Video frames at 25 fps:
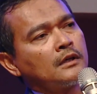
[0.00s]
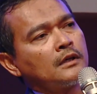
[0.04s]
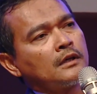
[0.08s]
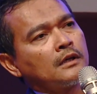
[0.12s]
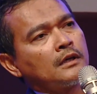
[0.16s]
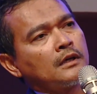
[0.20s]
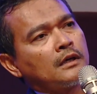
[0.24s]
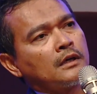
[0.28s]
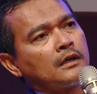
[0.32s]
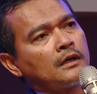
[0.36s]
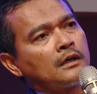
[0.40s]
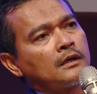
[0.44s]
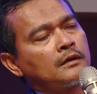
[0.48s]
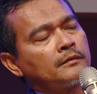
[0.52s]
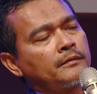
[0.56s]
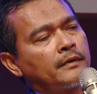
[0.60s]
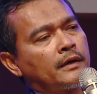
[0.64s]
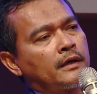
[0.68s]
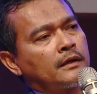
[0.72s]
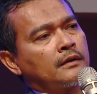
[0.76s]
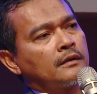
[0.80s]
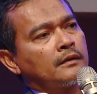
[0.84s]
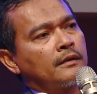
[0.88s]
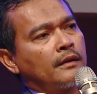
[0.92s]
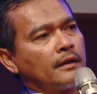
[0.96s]

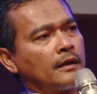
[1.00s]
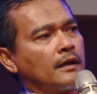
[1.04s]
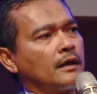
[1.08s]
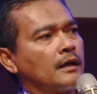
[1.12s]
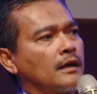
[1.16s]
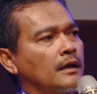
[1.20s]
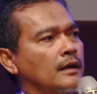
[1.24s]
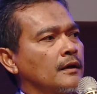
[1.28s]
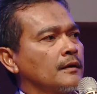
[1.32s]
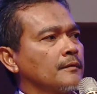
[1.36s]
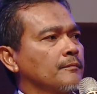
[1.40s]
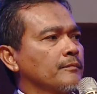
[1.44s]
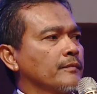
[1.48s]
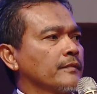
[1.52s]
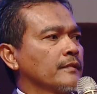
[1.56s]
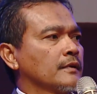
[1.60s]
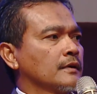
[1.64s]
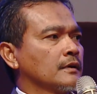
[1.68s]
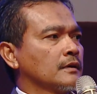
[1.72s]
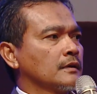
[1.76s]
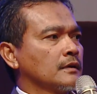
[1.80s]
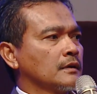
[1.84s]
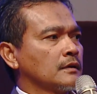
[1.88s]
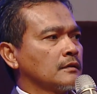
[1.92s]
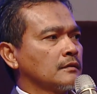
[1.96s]
And there
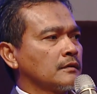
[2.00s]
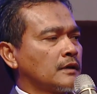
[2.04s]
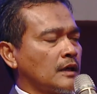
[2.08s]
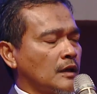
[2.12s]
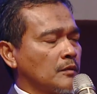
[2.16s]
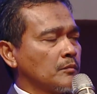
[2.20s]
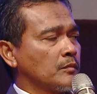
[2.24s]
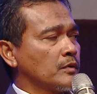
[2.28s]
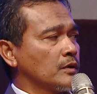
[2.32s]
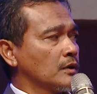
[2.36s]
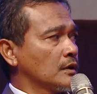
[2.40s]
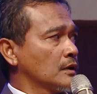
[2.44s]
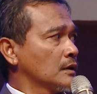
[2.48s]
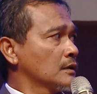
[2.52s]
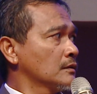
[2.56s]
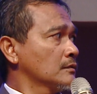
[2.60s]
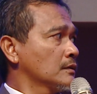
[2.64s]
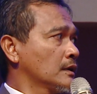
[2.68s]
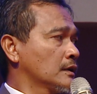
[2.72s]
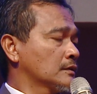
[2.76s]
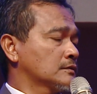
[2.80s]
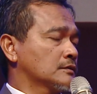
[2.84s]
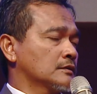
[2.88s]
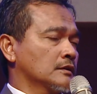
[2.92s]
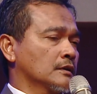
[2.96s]
in Canberra,
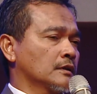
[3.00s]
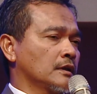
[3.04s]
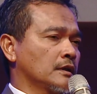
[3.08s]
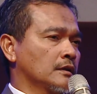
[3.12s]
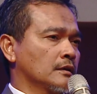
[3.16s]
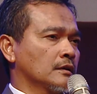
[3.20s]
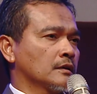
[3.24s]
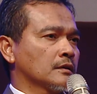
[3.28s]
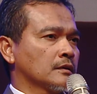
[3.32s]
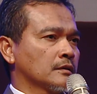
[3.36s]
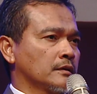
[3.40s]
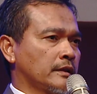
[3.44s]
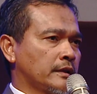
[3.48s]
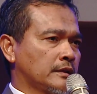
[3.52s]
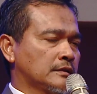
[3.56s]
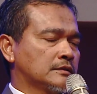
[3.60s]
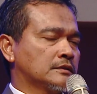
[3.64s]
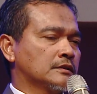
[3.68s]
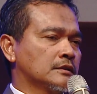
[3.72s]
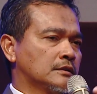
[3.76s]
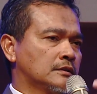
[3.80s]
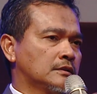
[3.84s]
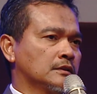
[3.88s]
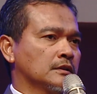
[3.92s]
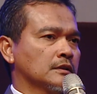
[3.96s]
as
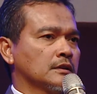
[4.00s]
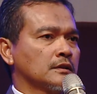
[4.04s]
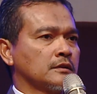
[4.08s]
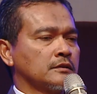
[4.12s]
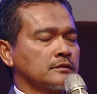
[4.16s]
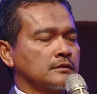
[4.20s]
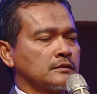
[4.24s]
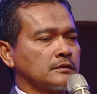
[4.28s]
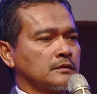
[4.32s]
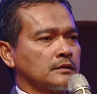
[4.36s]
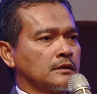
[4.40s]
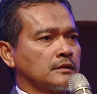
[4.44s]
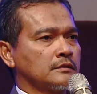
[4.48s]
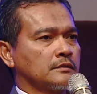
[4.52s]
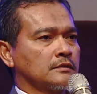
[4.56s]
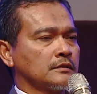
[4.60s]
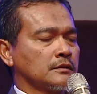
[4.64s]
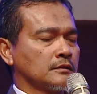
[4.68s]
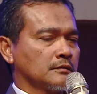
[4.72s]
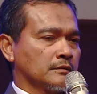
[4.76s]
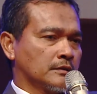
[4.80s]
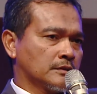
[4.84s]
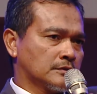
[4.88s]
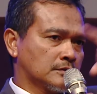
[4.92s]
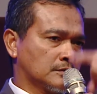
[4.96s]
ACT
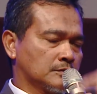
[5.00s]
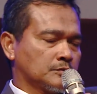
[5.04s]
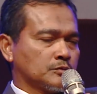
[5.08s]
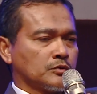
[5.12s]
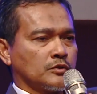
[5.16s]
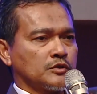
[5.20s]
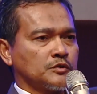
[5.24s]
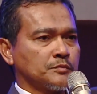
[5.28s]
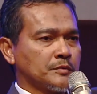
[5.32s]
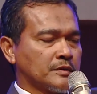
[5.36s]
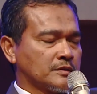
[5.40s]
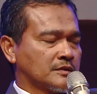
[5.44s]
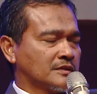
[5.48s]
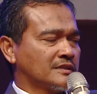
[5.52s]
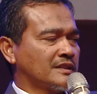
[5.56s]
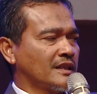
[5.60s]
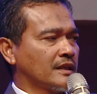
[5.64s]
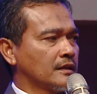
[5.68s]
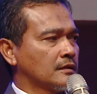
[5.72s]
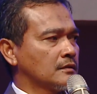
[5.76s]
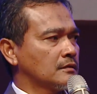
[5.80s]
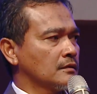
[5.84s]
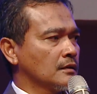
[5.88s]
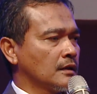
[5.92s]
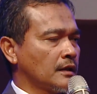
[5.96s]
is so to speak
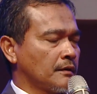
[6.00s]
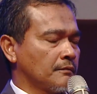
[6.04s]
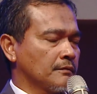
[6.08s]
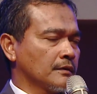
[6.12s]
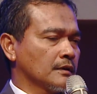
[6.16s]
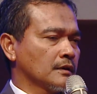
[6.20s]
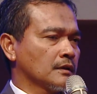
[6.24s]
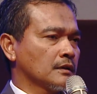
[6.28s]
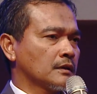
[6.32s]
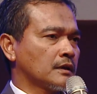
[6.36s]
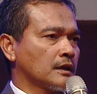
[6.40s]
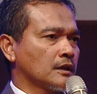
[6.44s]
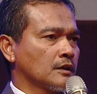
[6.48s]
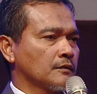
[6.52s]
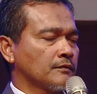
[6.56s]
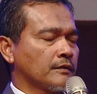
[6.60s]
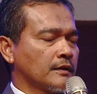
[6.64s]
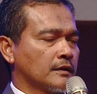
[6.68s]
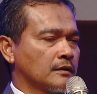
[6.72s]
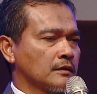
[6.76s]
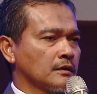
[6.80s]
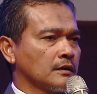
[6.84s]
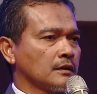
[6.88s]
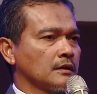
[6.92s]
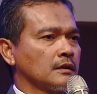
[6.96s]
state level, kind of
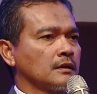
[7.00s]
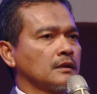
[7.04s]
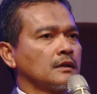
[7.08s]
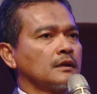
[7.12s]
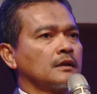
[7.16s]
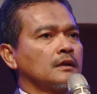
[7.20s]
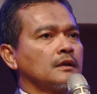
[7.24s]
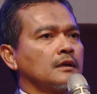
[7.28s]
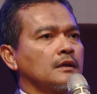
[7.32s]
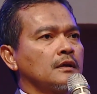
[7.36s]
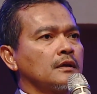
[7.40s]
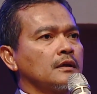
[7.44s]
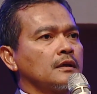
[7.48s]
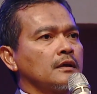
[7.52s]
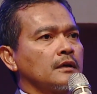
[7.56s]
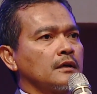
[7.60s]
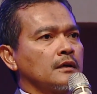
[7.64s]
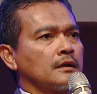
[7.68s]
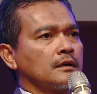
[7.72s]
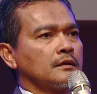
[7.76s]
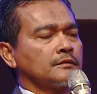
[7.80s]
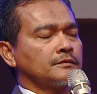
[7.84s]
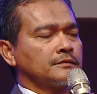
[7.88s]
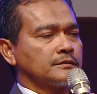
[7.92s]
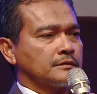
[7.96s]
federal,
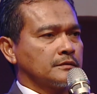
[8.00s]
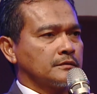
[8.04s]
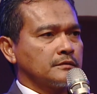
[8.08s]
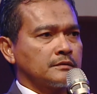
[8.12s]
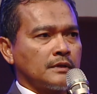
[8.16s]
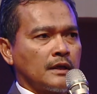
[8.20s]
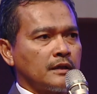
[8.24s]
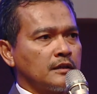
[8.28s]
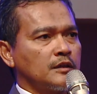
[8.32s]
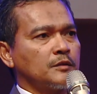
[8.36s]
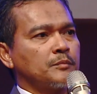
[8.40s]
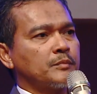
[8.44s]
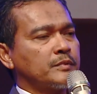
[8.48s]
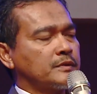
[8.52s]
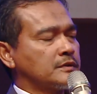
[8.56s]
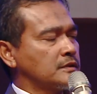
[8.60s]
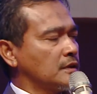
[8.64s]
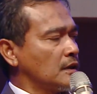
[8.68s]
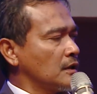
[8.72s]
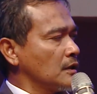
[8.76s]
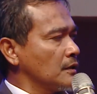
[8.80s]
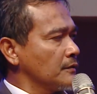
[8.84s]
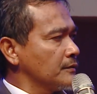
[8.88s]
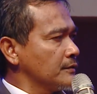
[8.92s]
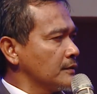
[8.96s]

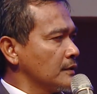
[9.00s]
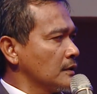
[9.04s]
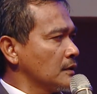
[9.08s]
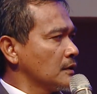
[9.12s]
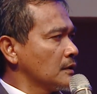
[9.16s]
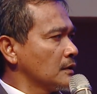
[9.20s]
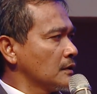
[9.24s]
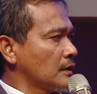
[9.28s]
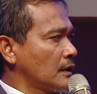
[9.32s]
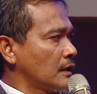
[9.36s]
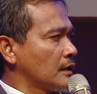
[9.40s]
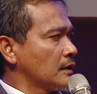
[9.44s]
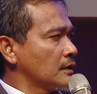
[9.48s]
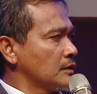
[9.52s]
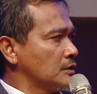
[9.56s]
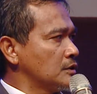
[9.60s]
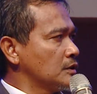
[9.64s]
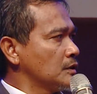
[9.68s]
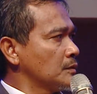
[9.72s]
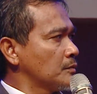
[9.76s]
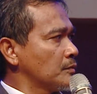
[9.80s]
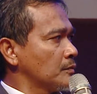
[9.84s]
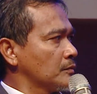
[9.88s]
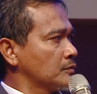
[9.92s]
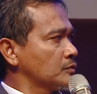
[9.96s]
100% of the
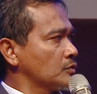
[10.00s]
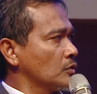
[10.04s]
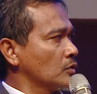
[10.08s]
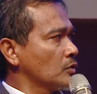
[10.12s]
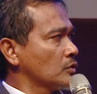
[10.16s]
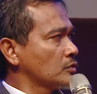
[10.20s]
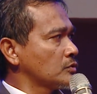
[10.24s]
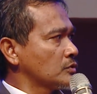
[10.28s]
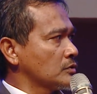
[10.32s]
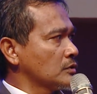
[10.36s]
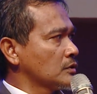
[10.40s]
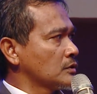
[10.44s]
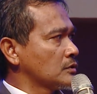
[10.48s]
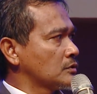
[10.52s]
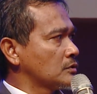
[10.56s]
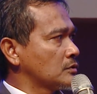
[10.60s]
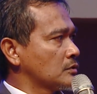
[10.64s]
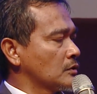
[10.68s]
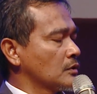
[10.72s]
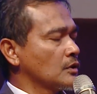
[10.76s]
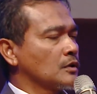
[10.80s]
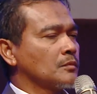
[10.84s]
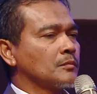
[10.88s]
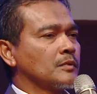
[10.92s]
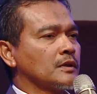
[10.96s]
energy source is
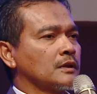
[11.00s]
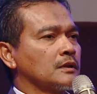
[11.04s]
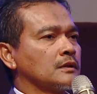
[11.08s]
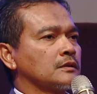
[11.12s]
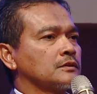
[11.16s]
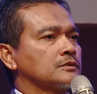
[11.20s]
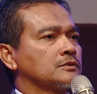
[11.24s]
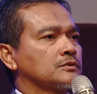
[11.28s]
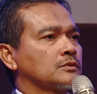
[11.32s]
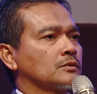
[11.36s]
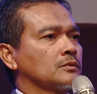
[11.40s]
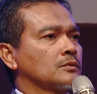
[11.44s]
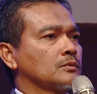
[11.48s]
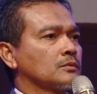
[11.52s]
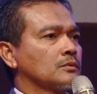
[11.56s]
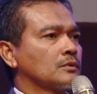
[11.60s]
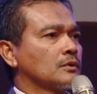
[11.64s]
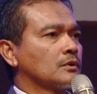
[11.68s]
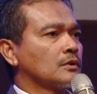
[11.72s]
renewable. So